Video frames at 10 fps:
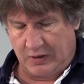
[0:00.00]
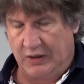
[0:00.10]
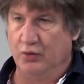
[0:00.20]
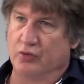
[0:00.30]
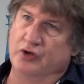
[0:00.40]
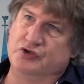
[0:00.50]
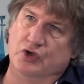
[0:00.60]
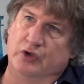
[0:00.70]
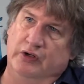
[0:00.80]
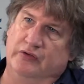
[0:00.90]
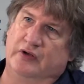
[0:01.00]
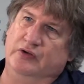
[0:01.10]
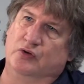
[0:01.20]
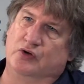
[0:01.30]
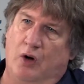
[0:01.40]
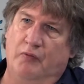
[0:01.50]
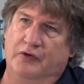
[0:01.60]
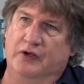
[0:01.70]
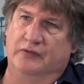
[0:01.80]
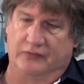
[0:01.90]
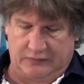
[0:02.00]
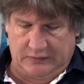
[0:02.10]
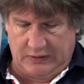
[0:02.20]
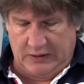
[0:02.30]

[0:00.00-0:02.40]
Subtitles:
your assurance and your confidence,